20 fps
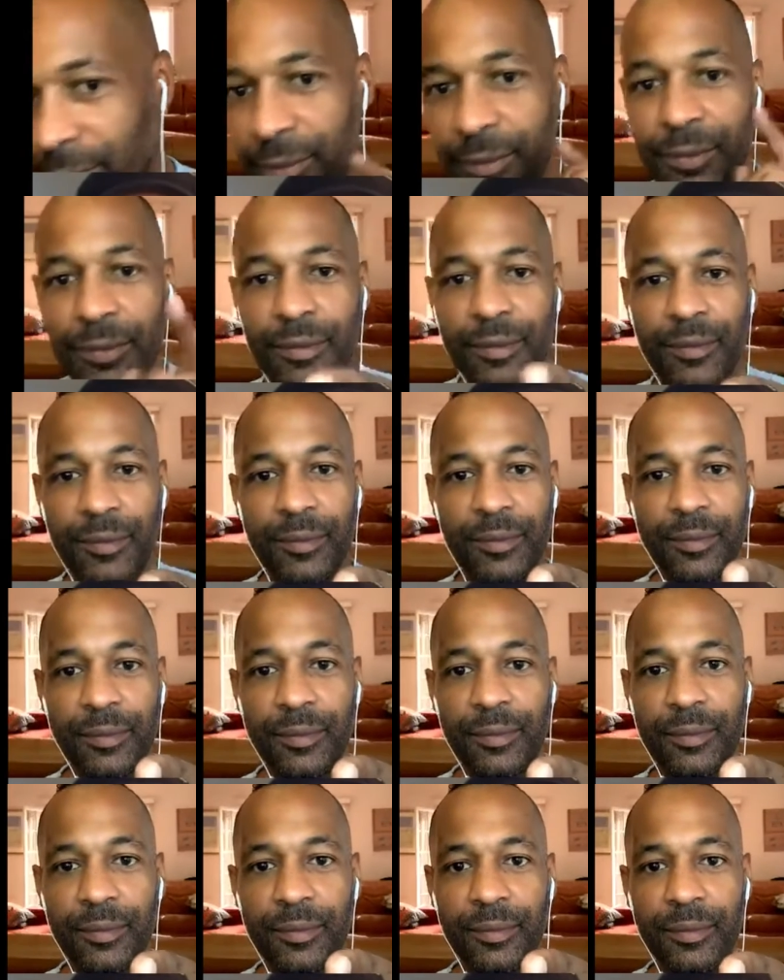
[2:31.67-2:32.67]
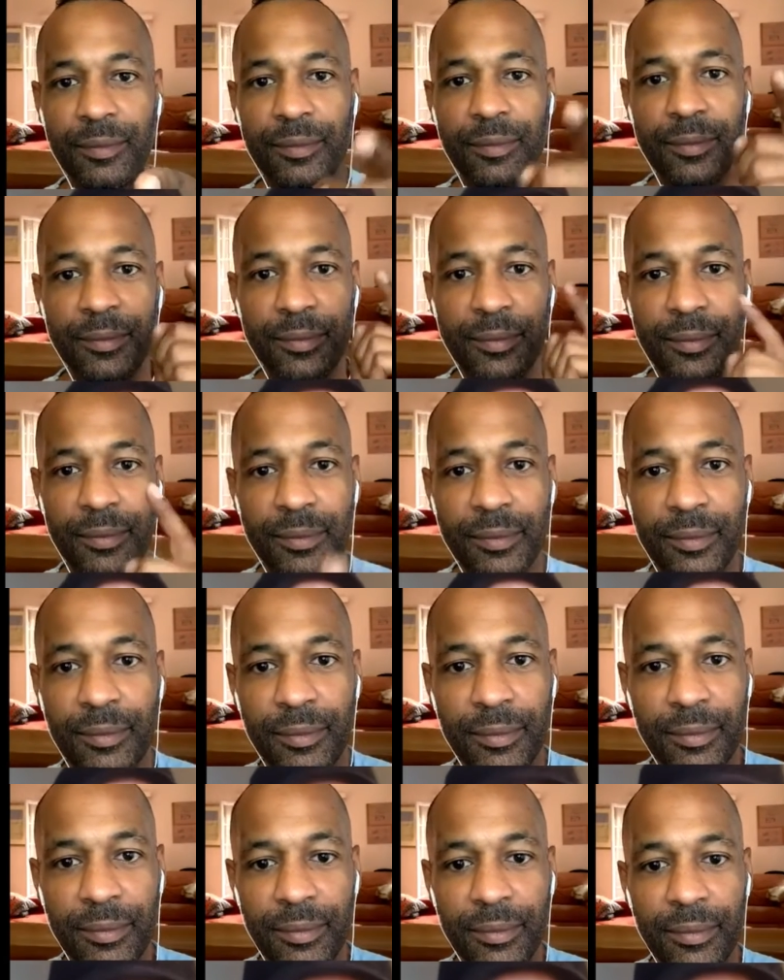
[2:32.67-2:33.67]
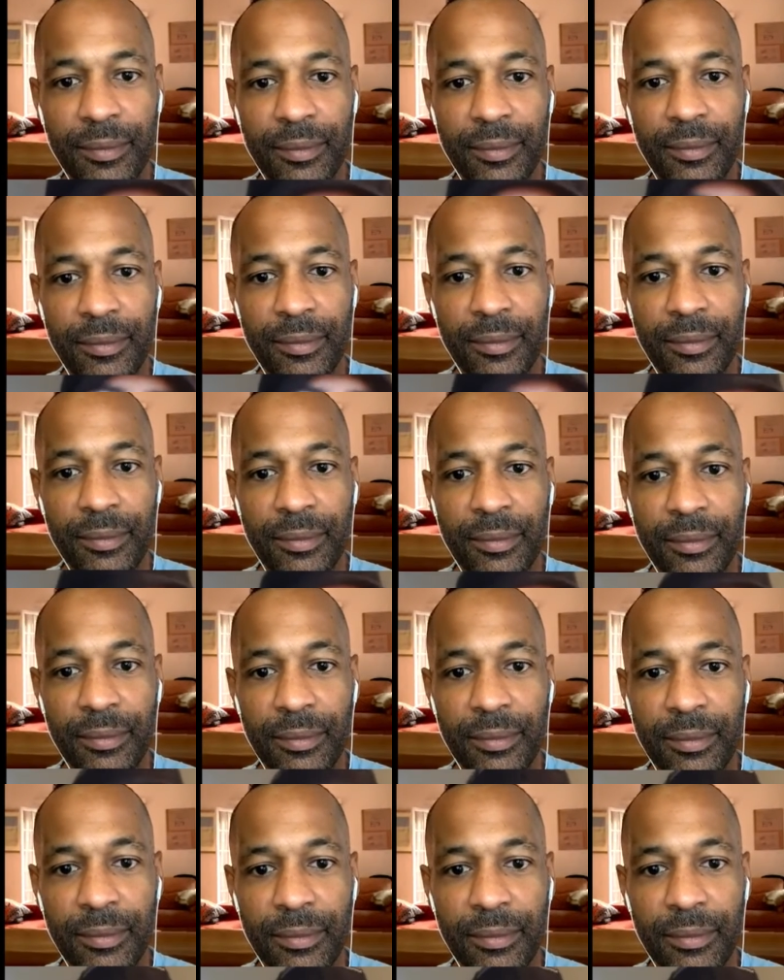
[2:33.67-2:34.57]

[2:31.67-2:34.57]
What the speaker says: (not speaking)